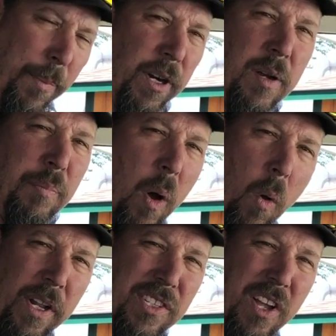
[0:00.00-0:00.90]

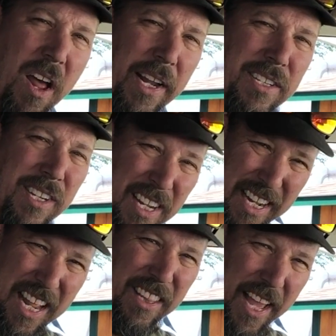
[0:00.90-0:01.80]
components on it,
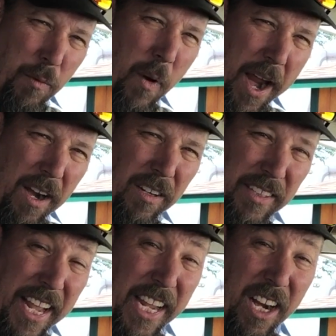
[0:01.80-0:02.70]
they wear,
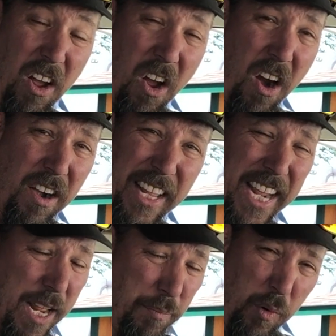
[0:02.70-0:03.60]
they get hard, they
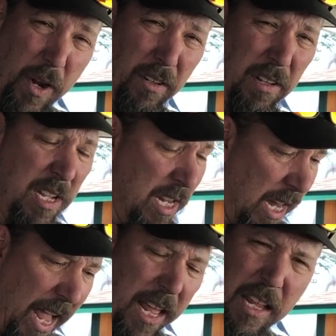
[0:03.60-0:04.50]
get brittle,
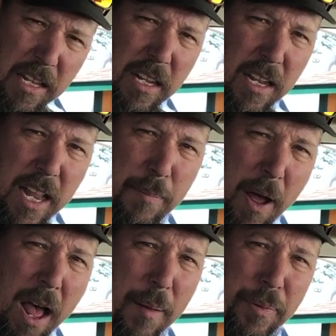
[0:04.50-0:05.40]
and then they
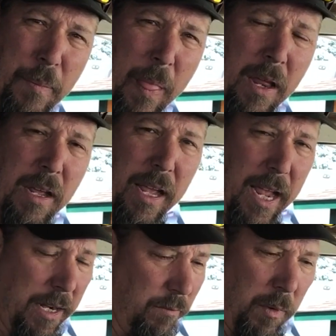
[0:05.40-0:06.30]
pop.
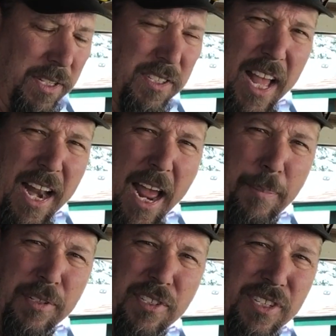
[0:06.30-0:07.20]
And once that
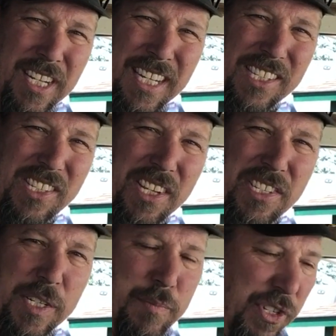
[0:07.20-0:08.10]
happens,
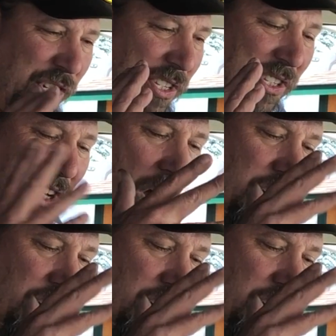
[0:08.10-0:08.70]
systems just start